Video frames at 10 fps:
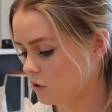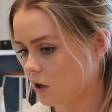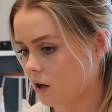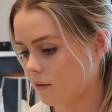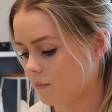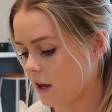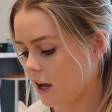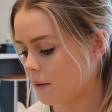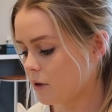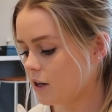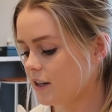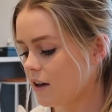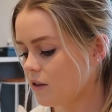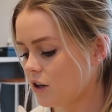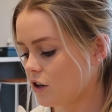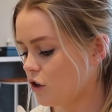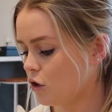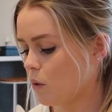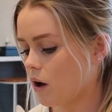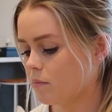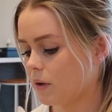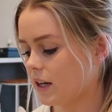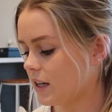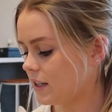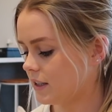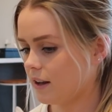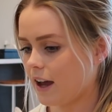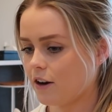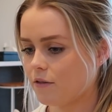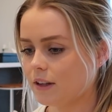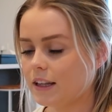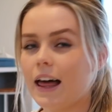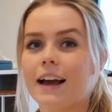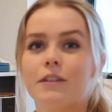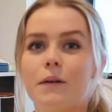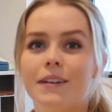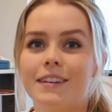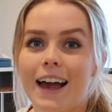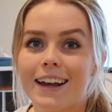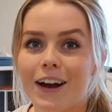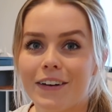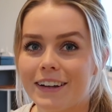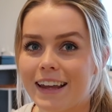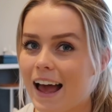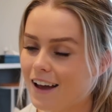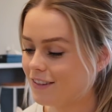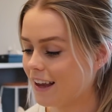So I'm going to download a new one because I don't really like the ones that I currently have.